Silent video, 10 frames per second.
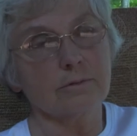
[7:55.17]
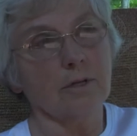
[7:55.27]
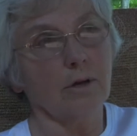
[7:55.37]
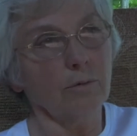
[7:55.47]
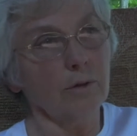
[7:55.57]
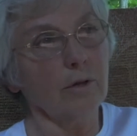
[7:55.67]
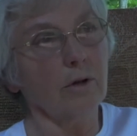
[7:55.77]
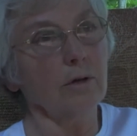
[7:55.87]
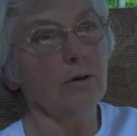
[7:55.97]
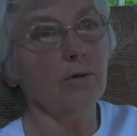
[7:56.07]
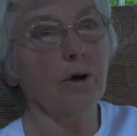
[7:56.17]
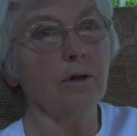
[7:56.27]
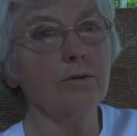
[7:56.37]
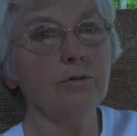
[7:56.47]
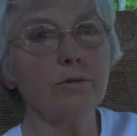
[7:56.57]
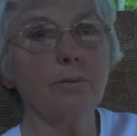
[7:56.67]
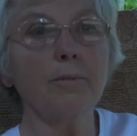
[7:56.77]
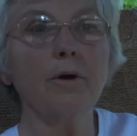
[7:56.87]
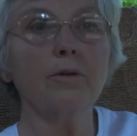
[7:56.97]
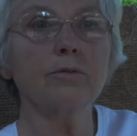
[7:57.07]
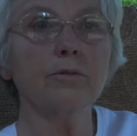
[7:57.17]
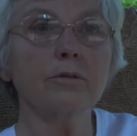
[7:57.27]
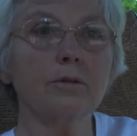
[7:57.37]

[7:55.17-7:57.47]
to hell with it, I'll go on and do something else.